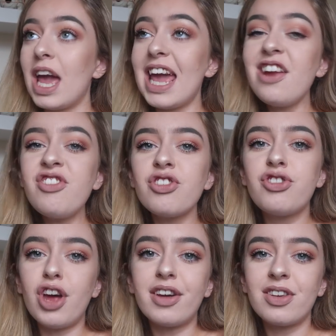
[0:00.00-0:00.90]
It
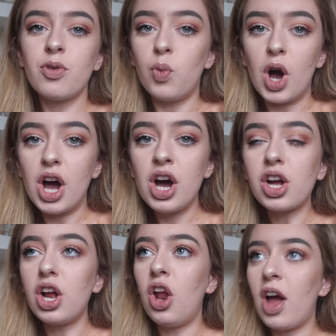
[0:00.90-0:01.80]
just doesn't
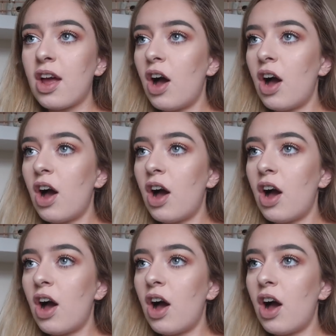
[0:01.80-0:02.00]
work. Like,